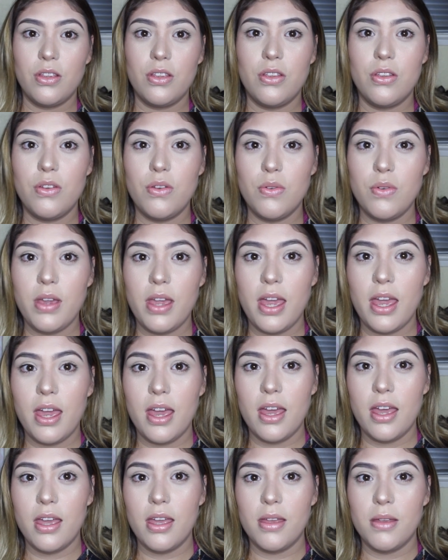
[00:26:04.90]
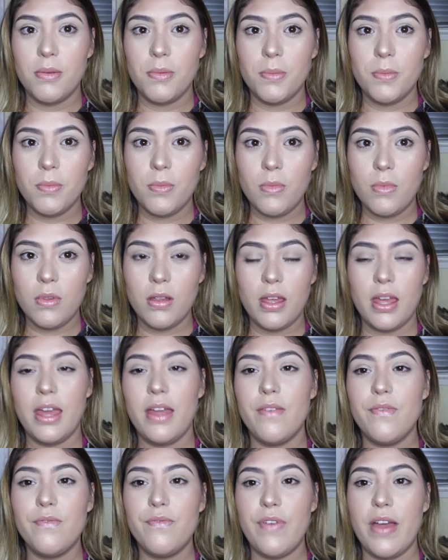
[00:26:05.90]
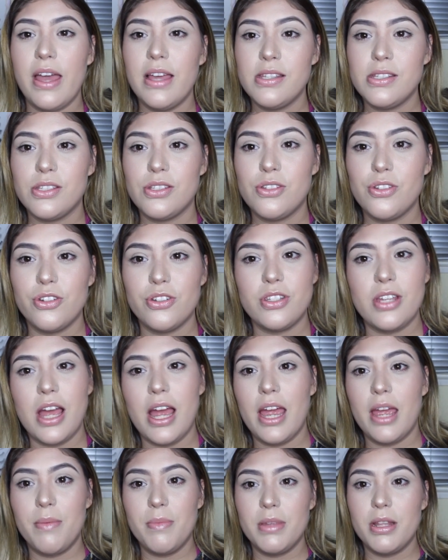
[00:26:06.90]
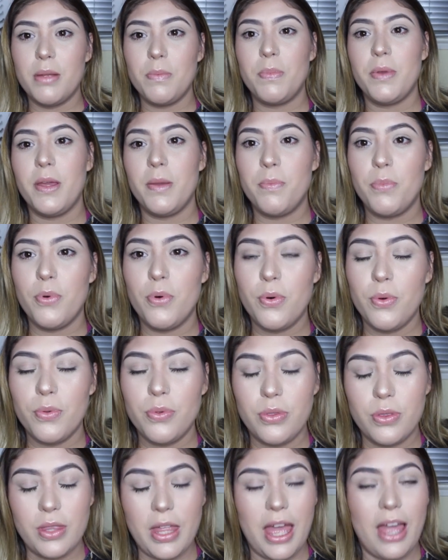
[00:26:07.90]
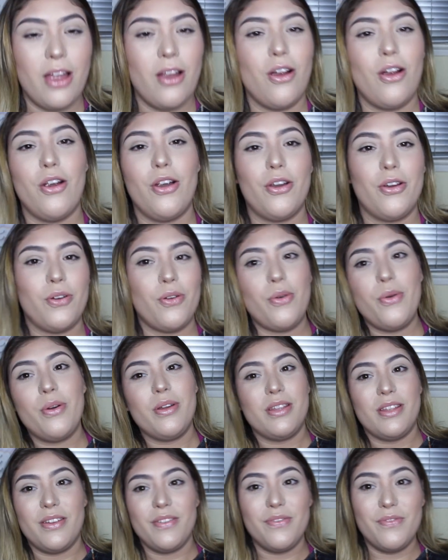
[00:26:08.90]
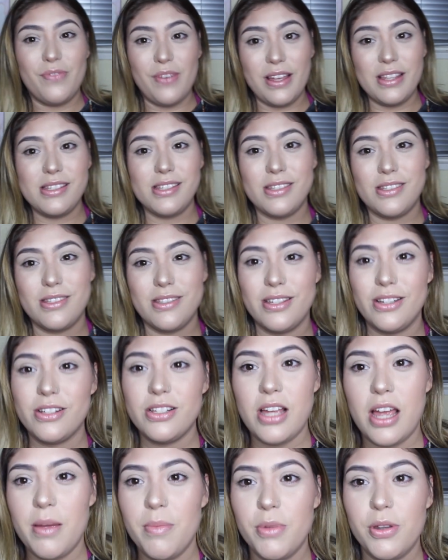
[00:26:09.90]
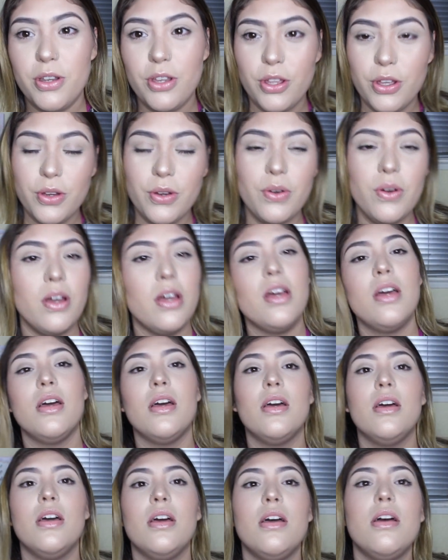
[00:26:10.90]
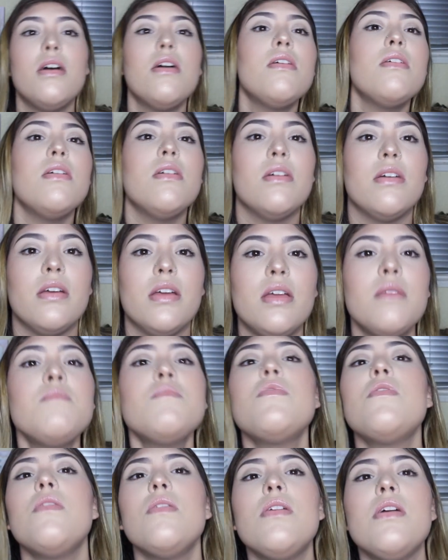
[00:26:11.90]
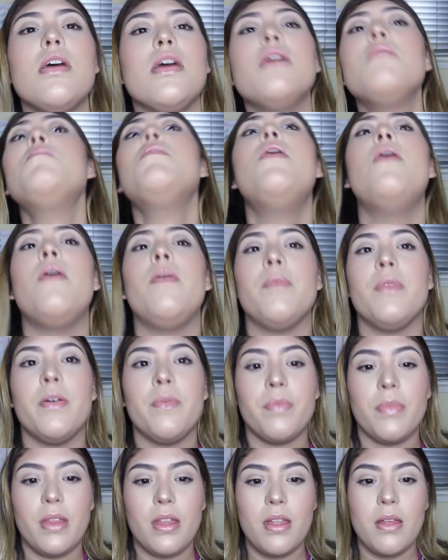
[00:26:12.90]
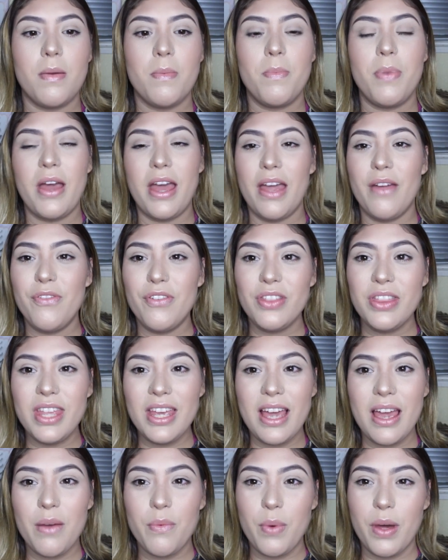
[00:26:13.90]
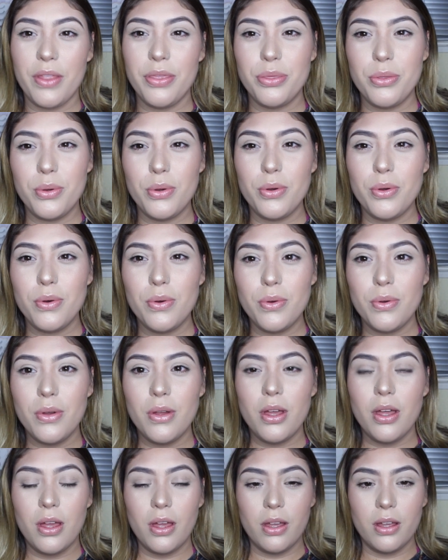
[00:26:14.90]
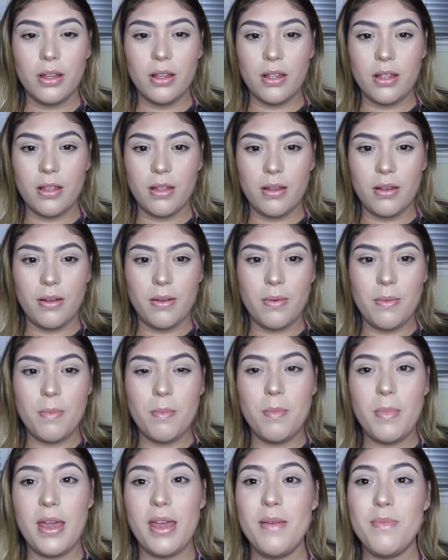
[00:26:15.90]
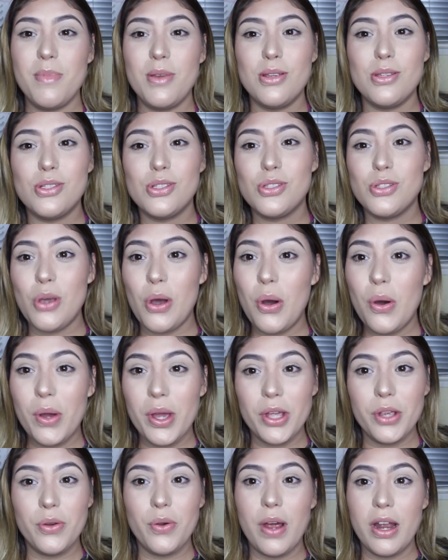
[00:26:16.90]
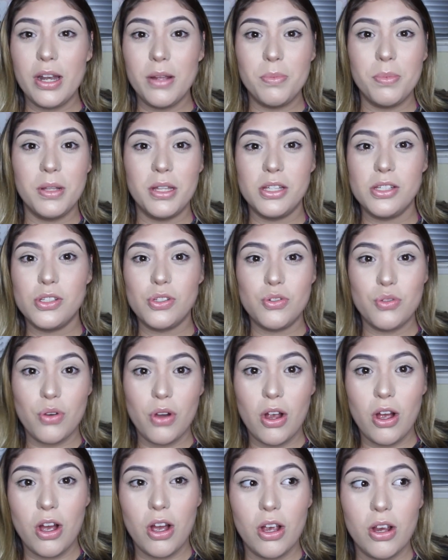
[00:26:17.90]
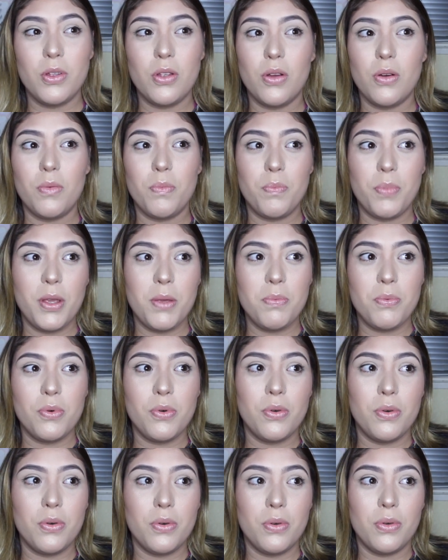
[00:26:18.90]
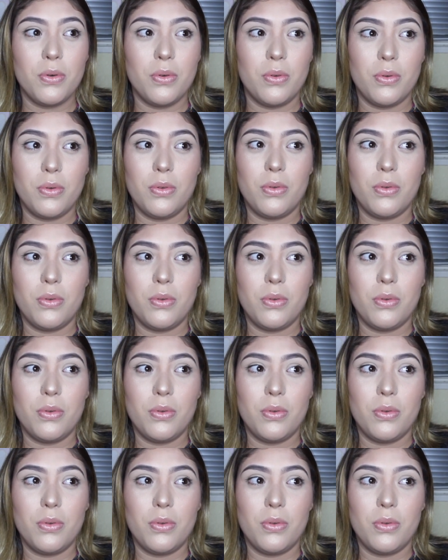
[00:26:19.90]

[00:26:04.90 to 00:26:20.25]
you can't invest your time in the people that aren't going to invest their time in you. But everything I went through made me so incredibly strong. You know, people